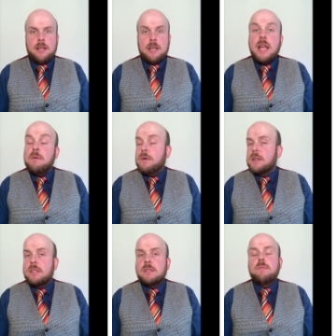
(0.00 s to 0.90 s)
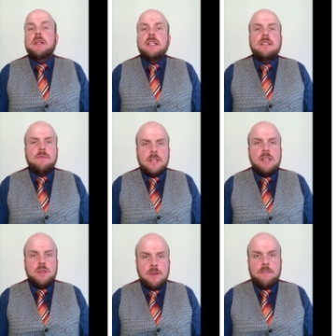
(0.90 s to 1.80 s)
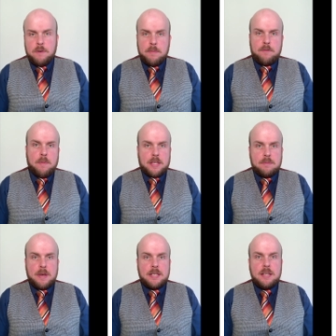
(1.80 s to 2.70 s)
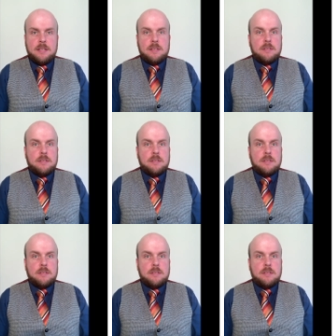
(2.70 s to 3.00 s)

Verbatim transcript: Networks is a relatively new form of mathematics.